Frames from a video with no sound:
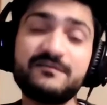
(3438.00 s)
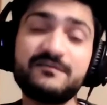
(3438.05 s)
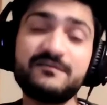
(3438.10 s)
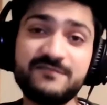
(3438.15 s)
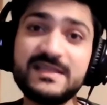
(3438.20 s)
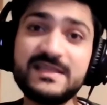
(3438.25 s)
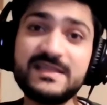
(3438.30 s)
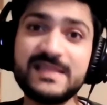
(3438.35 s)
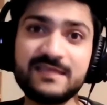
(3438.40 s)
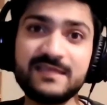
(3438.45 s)

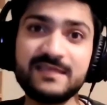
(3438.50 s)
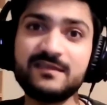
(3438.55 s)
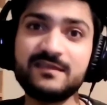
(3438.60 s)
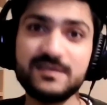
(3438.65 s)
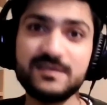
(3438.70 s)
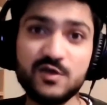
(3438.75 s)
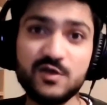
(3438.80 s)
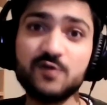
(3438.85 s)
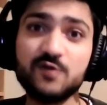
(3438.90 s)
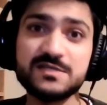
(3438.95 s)
feeling
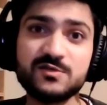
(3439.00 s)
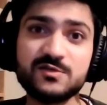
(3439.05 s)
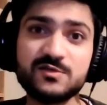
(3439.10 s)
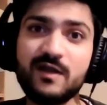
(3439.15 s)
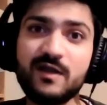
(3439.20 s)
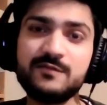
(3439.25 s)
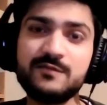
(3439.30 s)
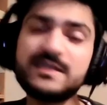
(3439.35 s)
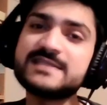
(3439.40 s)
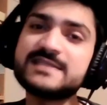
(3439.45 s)
that you're
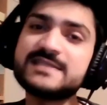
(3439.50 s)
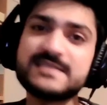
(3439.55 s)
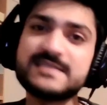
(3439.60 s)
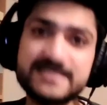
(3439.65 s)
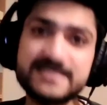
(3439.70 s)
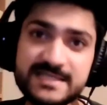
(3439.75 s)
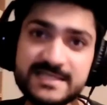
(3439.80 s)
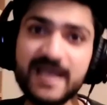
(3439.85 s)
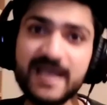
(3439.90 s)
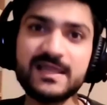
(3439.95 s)
describing is
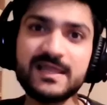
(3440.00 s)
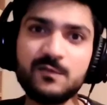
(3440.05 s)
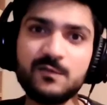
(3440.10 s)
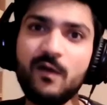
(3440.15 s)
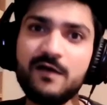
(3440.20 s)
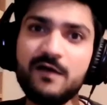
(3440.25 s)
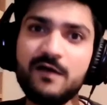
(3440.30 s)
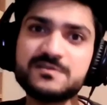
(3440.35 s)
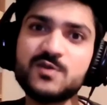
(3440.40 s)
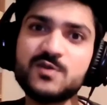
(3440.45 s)
exactly
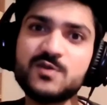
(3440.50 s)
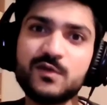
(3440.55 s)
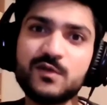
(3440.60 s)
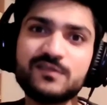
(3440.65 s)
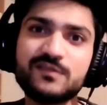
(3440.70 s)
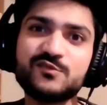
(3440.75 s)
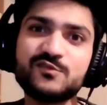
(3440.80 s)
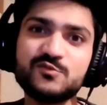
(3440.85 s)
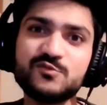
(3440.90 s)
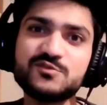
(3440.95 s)
what I was going
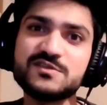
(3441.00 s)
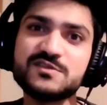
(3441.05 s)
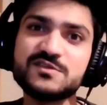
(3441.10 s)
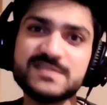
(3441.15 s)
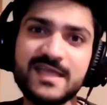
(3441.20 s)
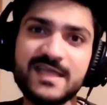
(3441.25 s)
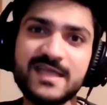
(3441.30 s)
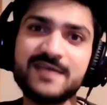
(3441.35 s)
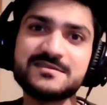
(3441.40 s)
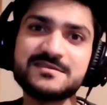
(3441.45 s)
through
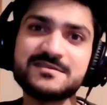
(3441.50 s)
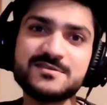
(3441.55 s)
just there.